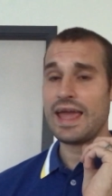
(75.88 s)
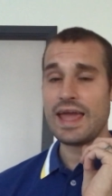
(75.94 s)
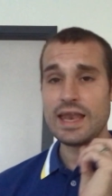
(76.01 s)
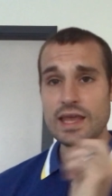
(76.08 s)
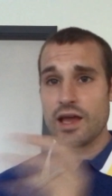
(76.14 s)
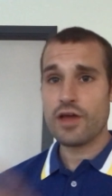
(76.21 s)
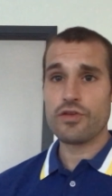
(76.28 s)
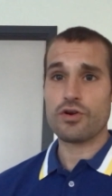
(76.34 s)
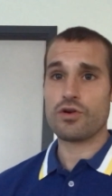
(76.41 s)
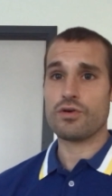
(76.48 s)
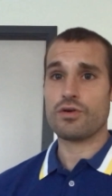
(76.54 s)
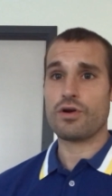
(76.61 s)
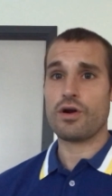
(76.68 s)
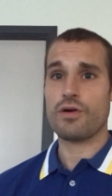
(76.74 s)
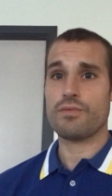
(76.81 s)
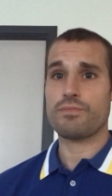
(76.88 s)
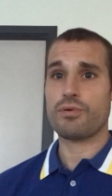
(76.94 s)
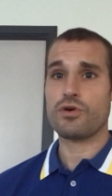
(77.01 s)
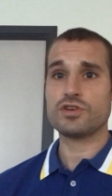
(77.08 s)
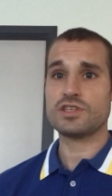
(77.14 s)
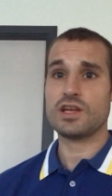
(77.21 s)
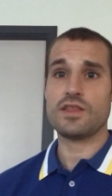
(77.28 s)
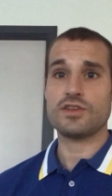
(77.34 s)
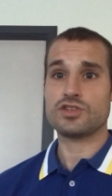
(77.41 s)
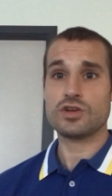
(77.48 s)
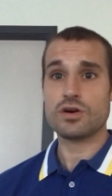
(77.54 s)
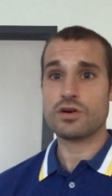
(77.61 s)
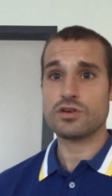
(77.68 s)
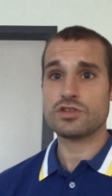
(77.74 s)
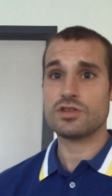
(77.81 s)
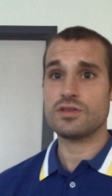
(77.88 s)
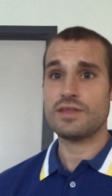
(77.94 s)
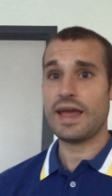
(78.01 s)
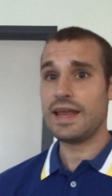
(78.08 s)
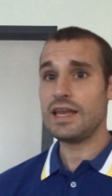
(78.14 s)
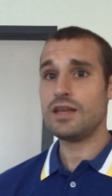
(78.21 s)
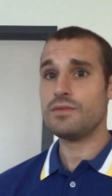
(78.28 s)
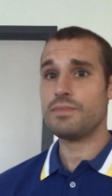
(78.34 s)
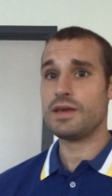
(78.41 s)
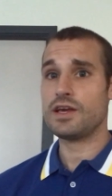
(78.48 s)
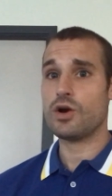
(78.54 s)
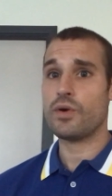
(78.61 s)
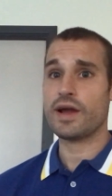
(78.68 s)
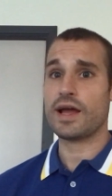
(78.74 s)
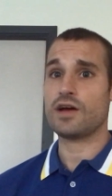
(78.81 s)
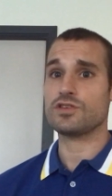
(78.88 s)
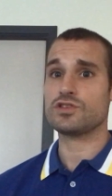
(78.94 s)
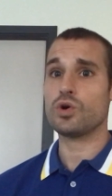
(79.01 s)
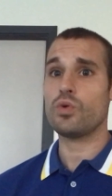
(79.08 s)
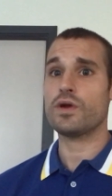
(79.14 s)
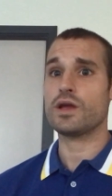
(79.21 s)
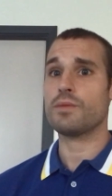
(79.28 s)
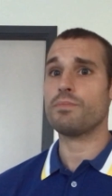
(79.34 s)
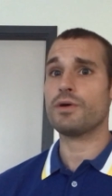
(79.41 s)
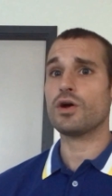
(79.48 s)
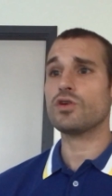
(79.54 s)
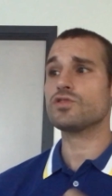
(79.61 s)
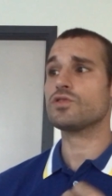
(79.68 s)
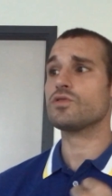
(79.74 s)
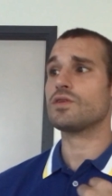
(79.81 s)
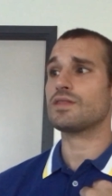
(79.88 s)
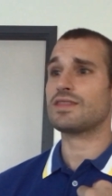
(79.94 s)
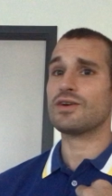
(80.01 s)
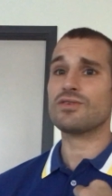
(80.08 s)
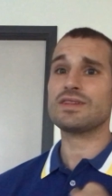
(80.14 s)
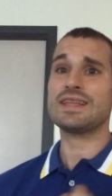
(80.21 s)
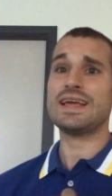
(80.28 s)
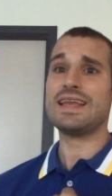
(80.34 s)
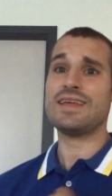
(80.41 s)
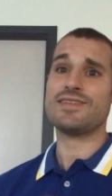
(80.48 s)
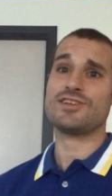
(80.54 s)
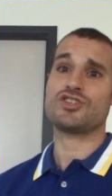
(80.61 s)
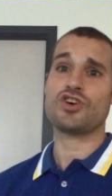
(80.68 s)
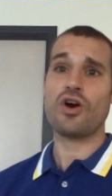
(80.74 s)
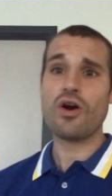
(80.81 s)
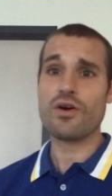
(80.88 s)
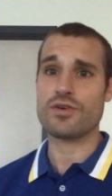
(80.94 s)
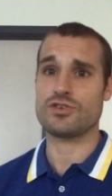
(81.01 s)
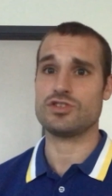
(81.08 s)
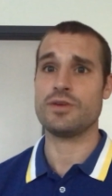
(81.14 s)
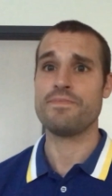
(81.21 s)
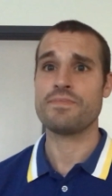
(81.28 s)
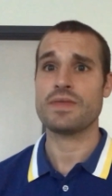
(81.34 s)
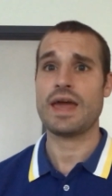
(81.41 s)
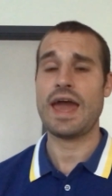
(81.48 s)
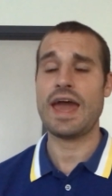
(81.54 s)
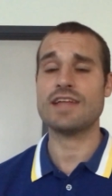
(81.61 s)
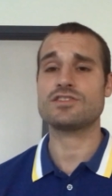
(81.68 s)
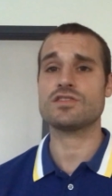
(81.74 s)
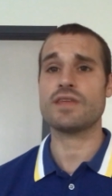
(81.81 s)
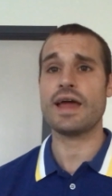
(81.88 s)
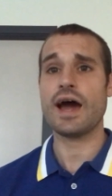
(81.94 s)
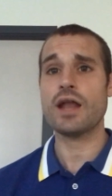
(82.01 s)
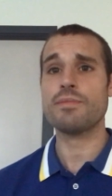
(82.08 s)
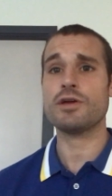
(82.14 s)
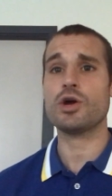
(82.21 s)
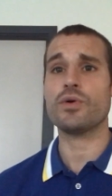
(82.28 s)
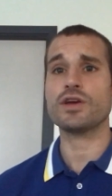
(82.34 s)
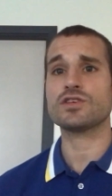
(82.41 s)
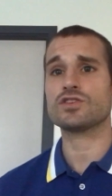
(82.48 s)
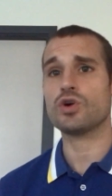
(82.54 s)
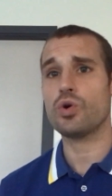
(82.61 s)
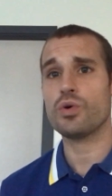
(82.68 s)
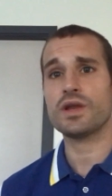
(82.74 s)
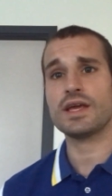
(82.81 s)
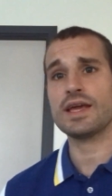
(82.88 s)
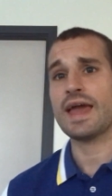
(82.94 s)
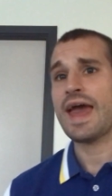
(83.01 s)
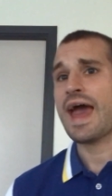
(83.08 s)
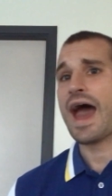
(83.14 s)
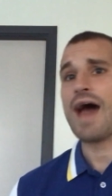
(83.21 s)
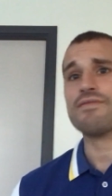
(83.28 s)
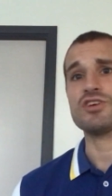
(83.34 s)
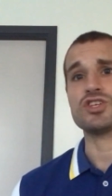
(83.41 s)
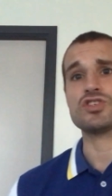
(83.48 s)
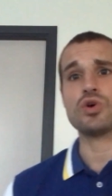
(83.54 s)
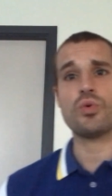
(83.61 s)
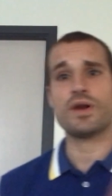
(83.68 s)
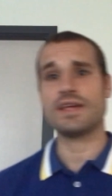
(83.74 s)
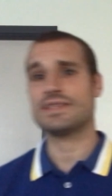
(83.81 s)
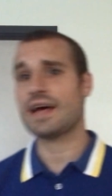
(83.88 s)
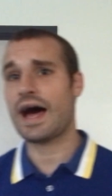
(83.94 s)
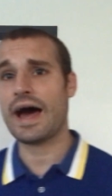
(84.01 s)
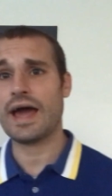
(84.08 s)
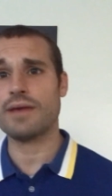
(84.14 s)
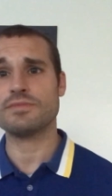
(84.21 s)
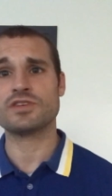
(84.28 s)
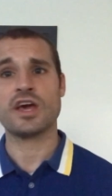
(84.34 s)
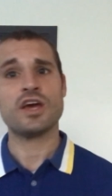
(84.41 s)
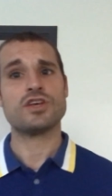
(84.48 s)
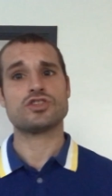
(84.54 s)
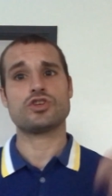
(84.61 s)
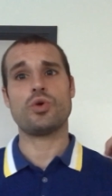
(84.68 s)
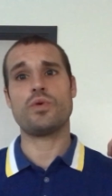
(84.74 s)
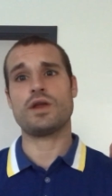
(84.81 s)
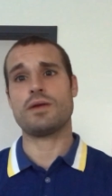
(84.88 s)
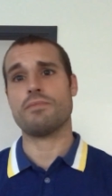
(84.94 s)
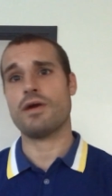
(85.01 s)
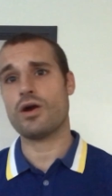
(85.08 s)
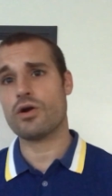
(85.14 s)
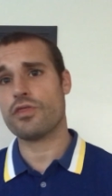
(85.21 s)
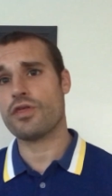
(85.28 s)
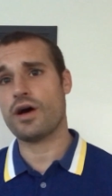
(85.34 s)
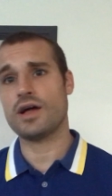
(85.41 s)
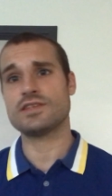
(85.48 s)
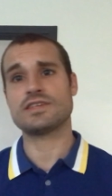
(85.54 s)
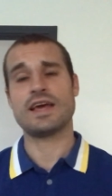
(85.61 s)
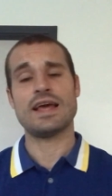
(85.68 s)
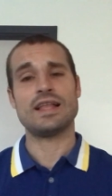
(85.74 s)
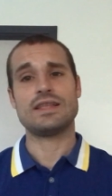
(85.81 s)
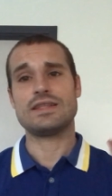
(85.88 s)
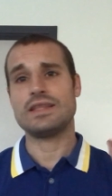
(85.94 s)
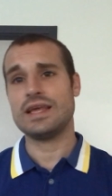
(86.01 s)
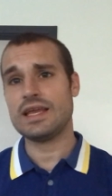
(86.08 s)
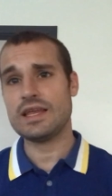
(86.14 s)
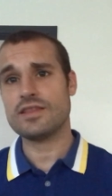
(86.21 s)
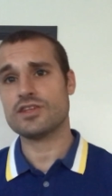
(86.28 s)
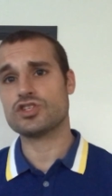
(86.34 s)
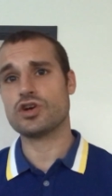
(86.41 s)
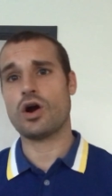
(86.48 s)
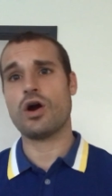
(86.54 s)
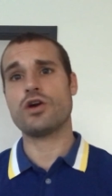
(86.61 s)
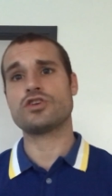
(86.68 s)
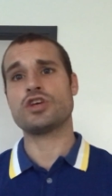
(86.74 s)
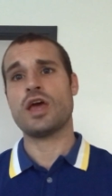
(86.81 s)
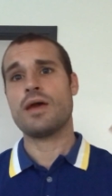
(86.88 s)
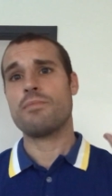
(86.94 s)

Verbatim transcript: any other uh, person in the church, they need to be going out soul winning, but also that they're leading the charge. And so they ought to be going soul winning, having soul winning times, soul winning marathons, leading the charge,